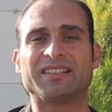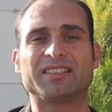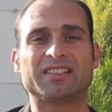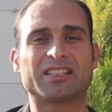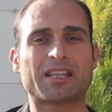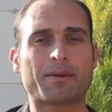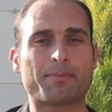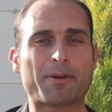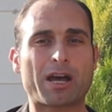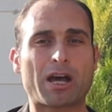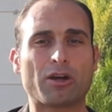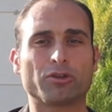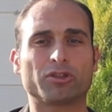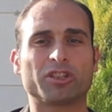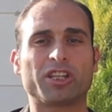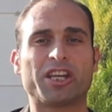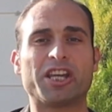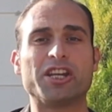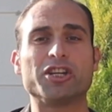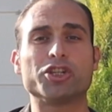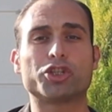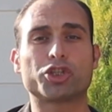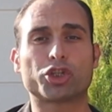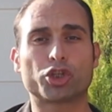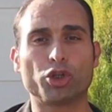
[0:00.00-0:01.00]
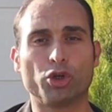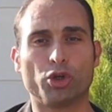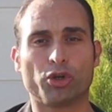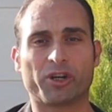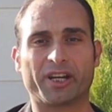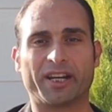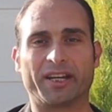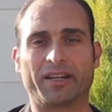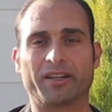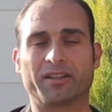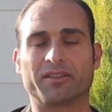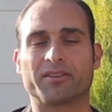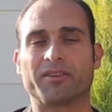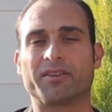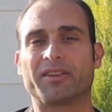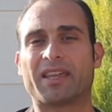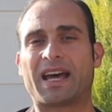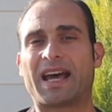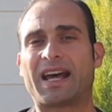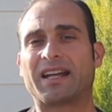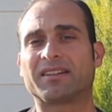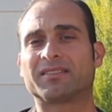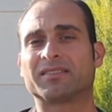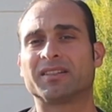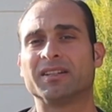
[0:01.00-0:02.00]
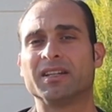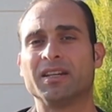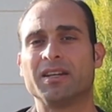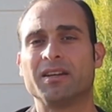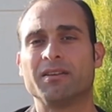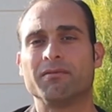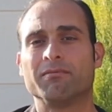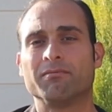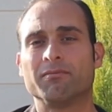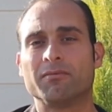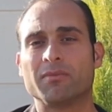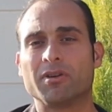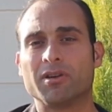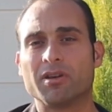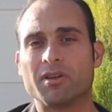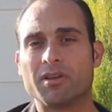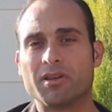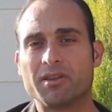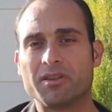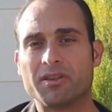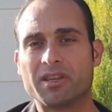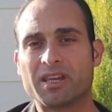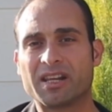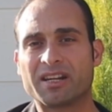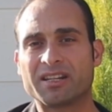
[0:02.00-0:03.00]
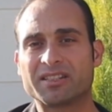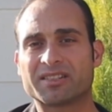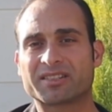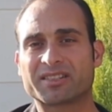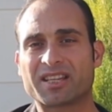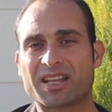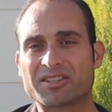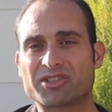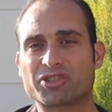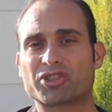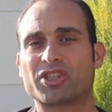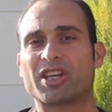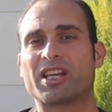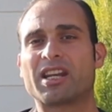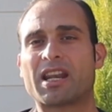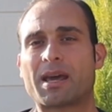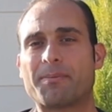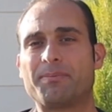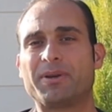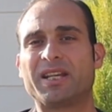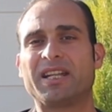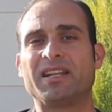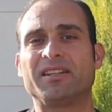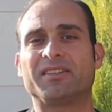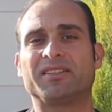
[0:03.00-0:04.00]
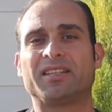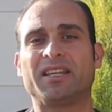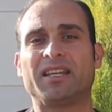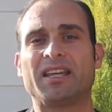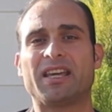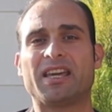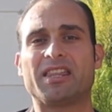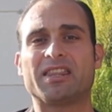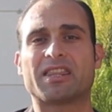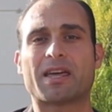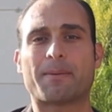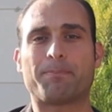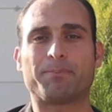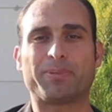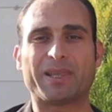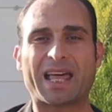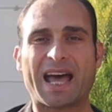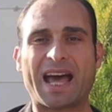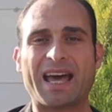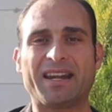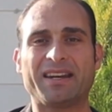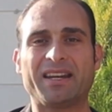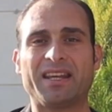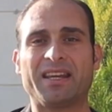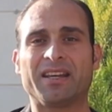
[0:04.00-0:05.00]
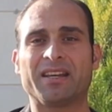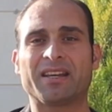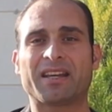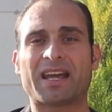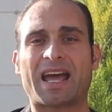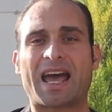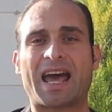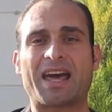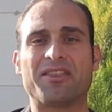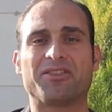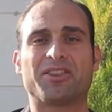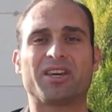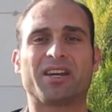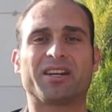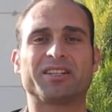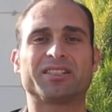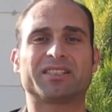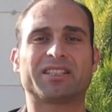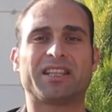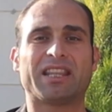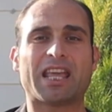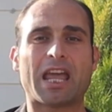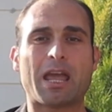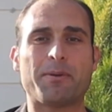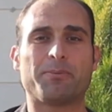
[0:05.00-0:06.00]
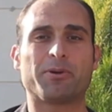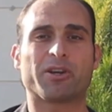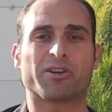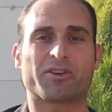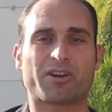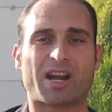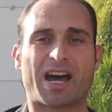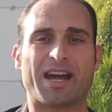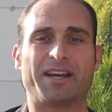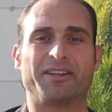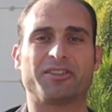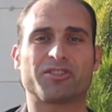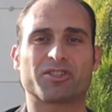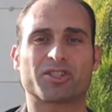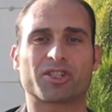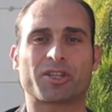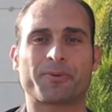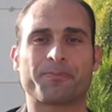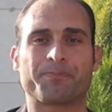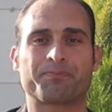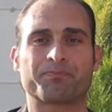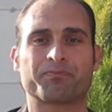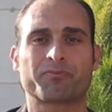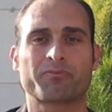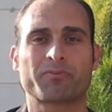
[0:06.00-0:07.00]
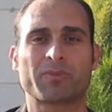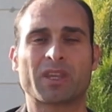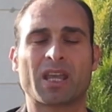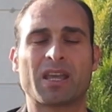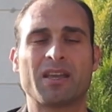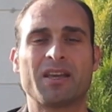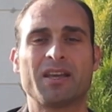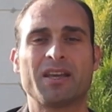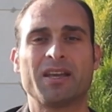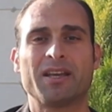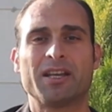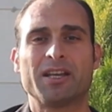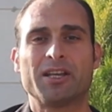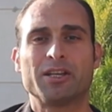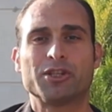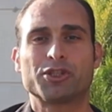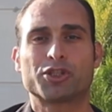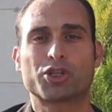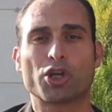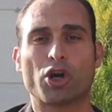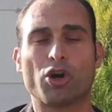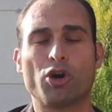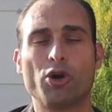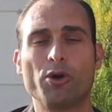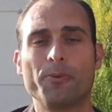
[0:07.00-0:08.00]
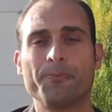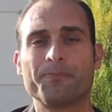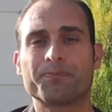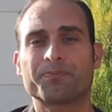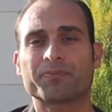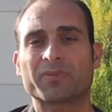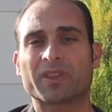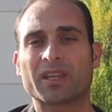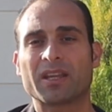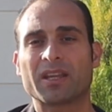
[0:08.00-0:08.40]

and is about ensuring that there is sustainability in the planning and there is labor rights. So